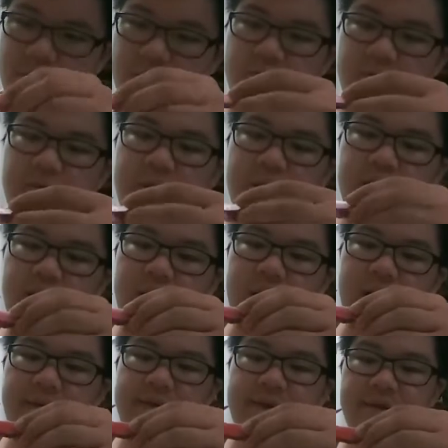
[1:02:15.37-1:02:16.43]
We all
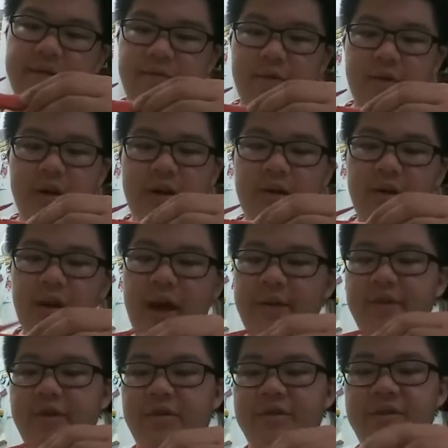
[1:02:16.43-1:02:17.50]
have
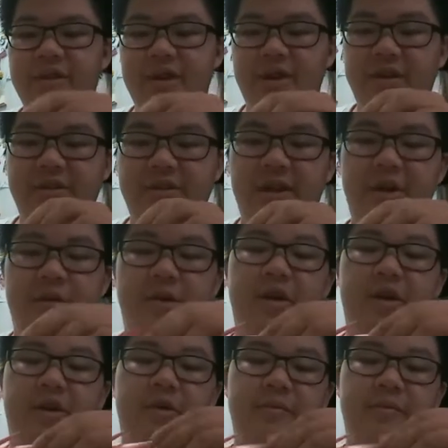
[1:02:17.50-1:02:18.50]
those days nowadays.